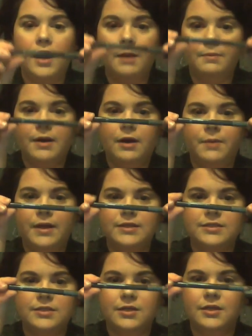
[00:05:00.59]
eyebrow
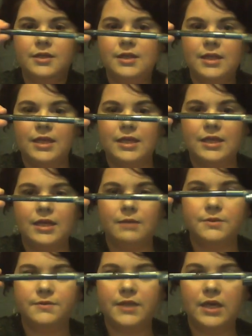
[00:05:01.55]
pencil.
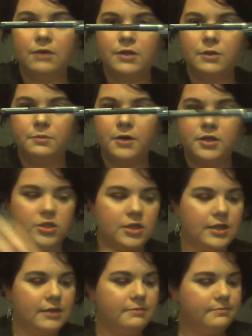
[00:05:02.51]
Comes with a cute little brush
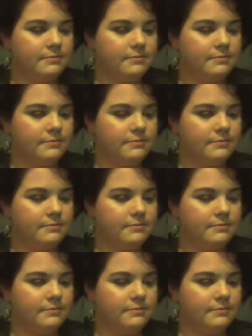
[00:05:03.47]
on it.